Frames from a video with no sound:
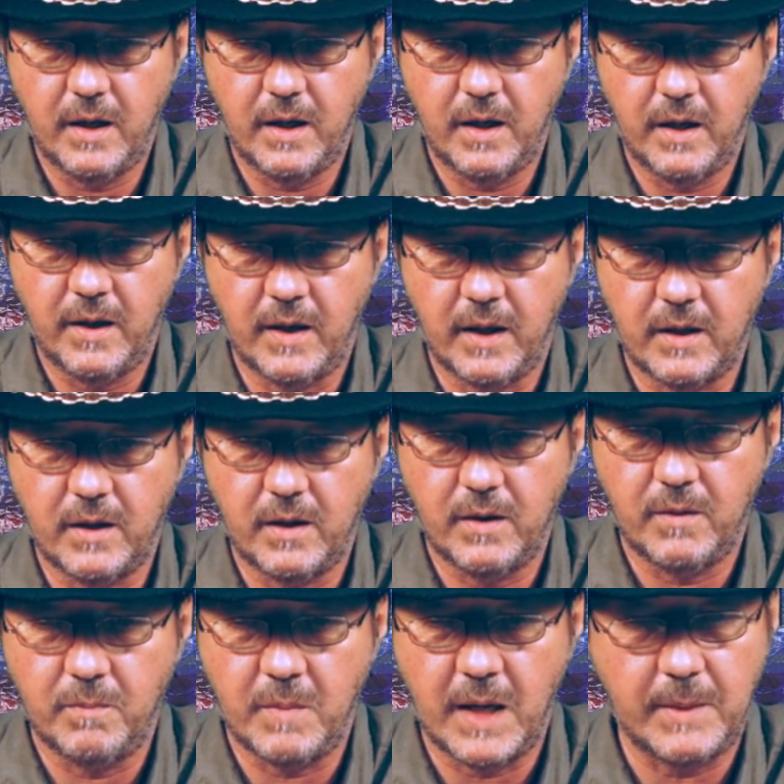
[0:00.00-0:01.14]
that.
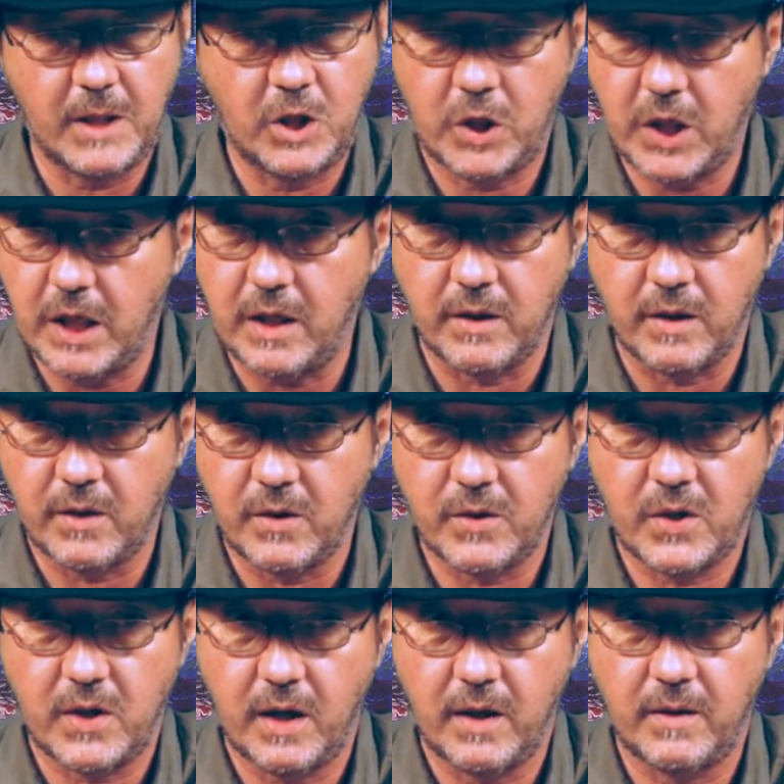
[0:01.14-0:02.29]
Maybe she didn't
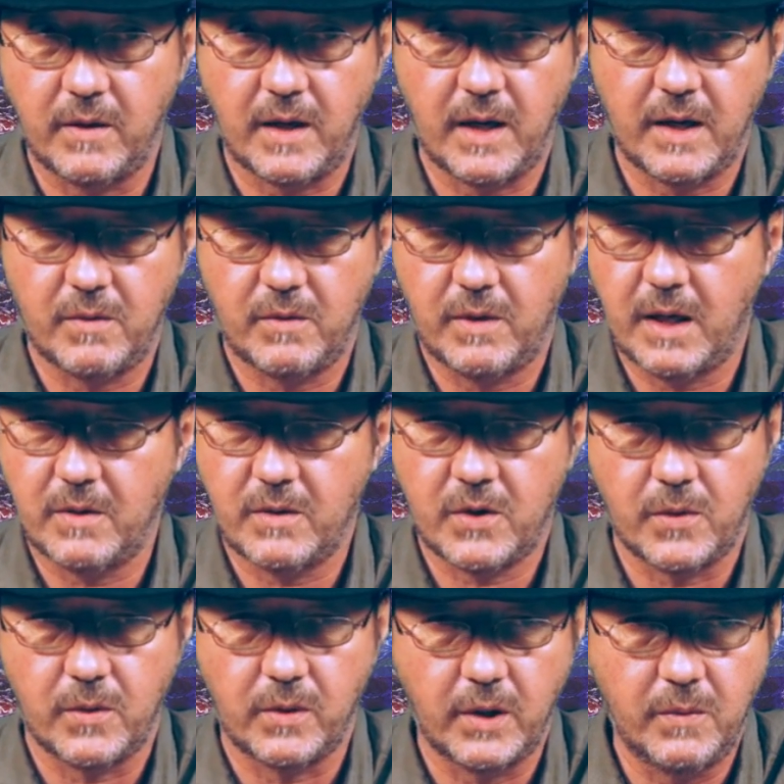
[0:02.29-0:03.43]
understand that
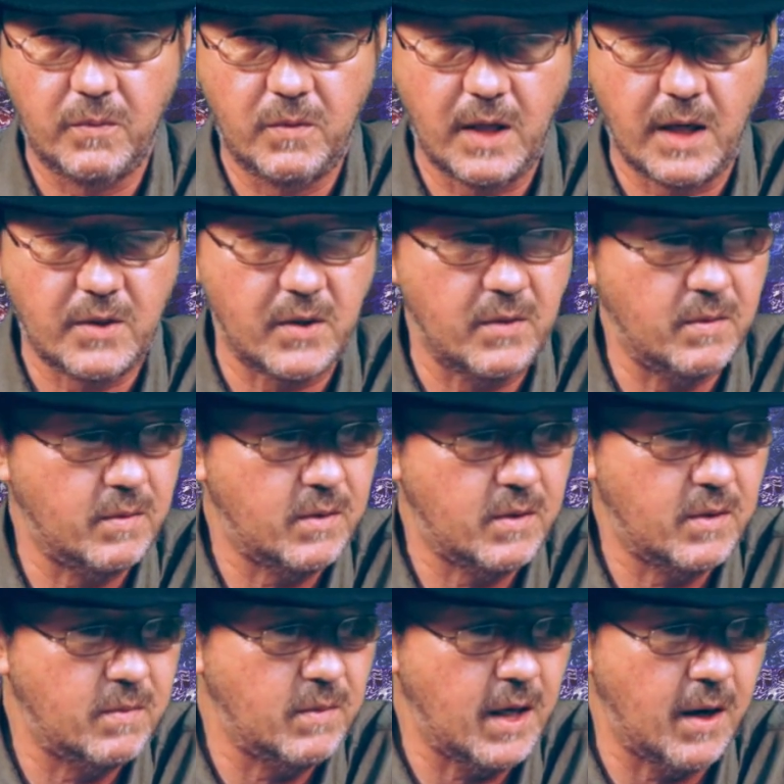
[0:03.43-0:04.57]
certainly doesn't
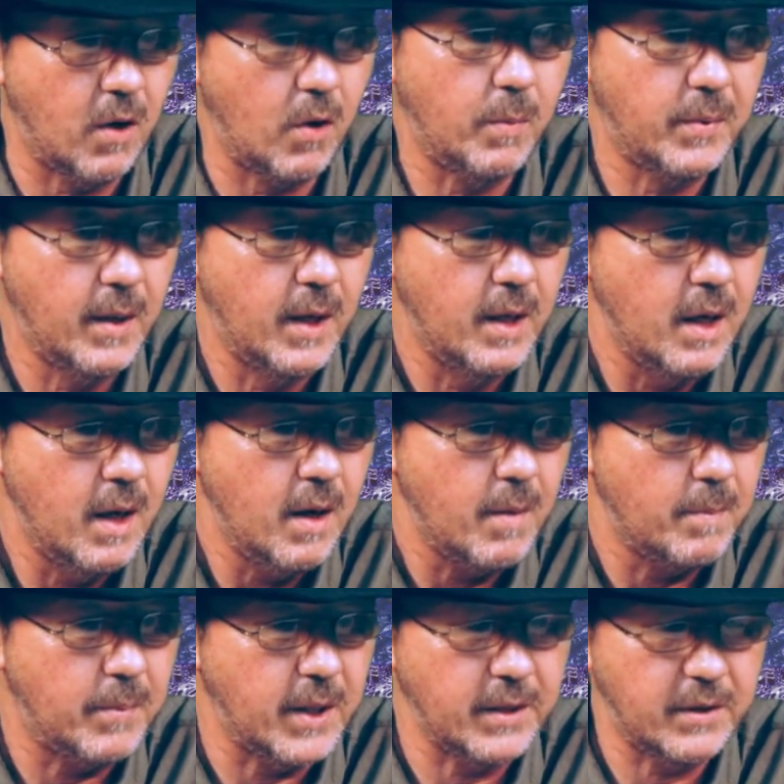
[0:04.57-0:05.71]
help.
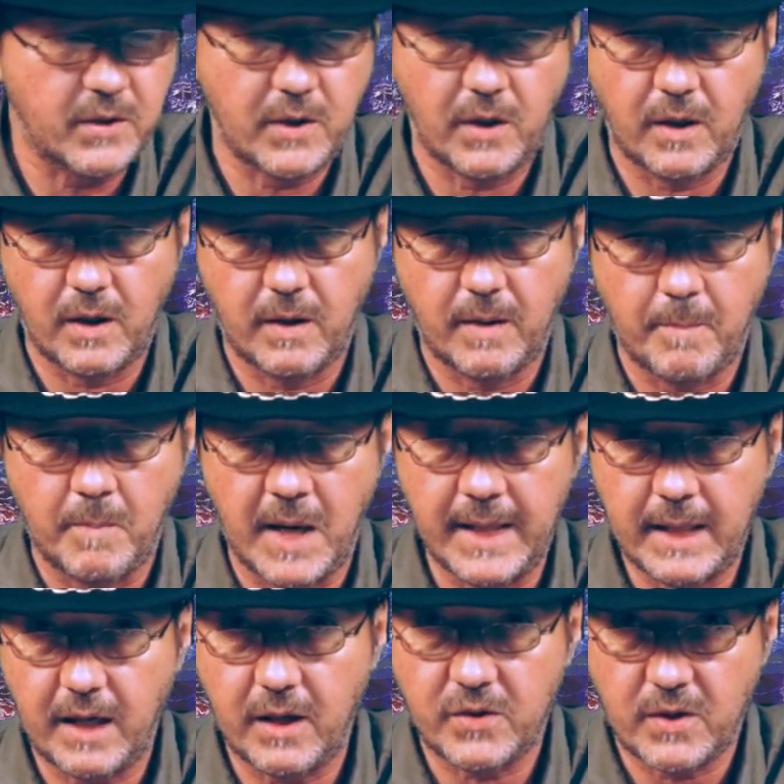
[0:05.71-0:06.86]
But my
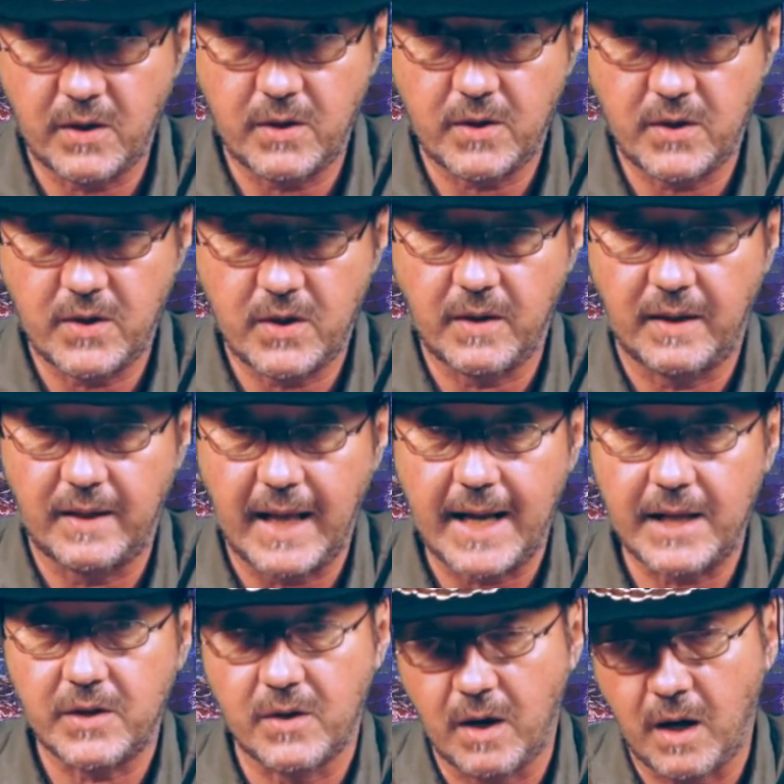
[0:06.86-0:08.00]
guess is that
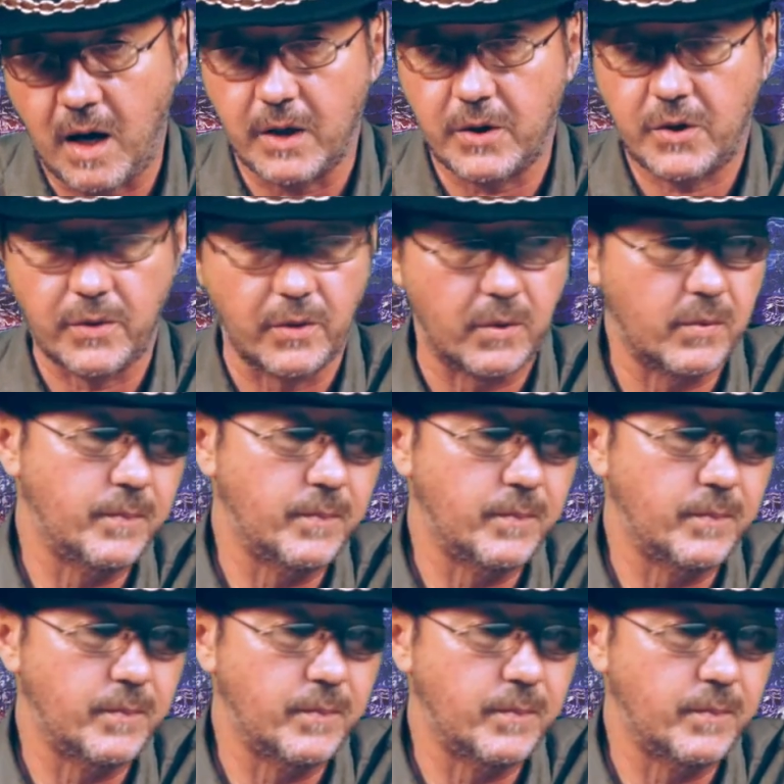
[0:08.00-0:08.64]
that's not true.